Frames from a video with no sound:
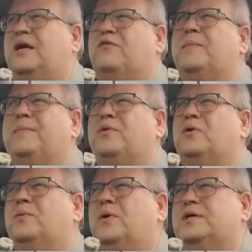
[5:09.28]
don't remember who
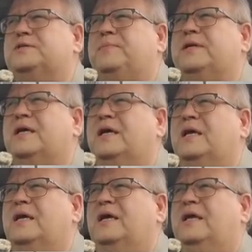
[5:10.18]
it was, but
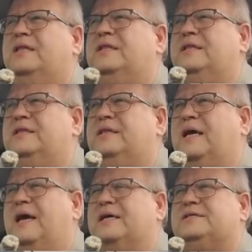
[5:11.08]

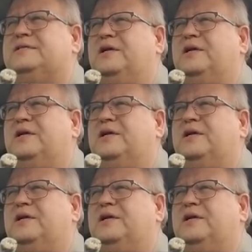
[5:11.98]
they asked,